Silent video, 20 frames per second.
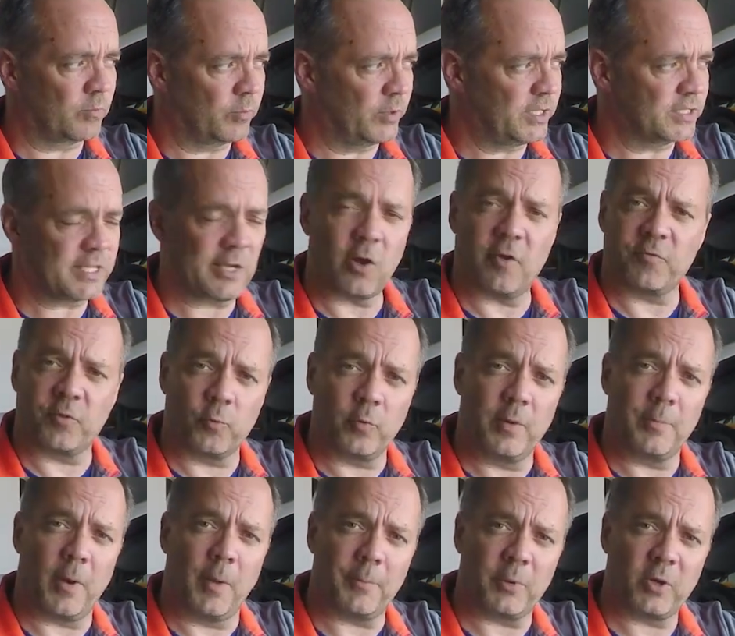when you take off the
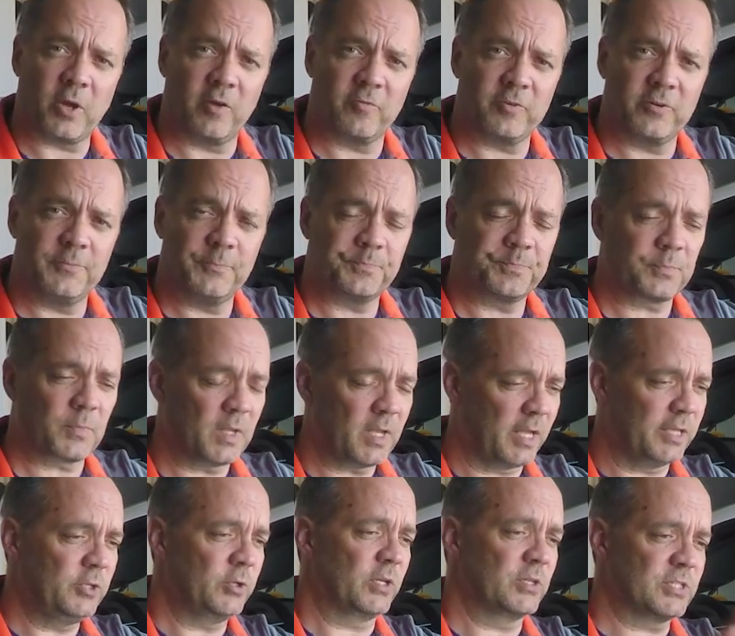rear bumper cover
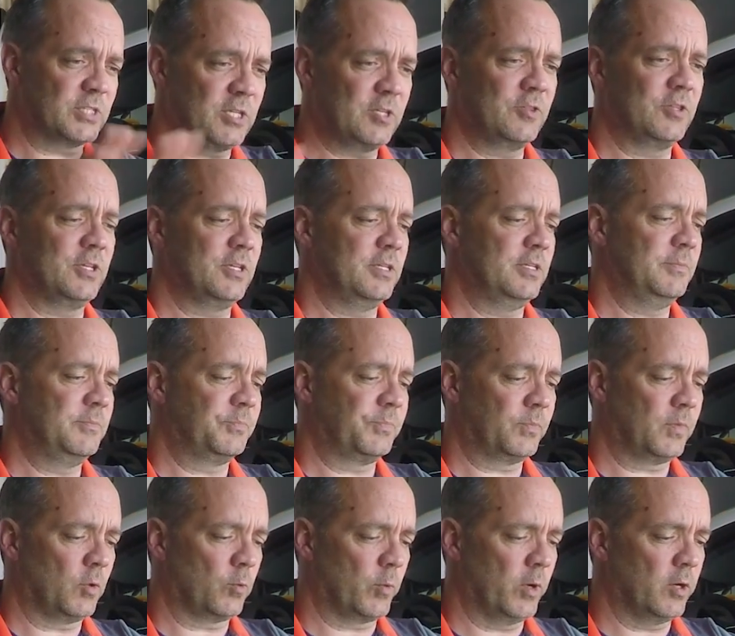and you can see the
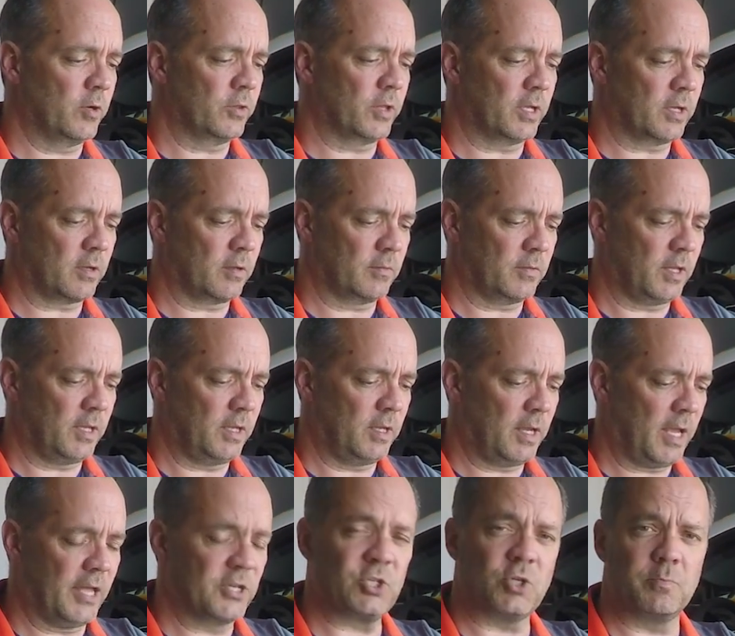rear of
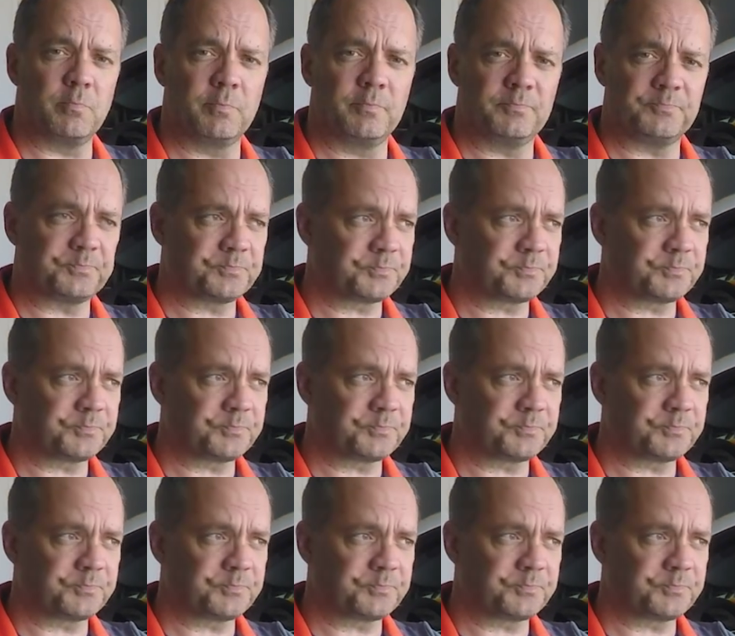the engine,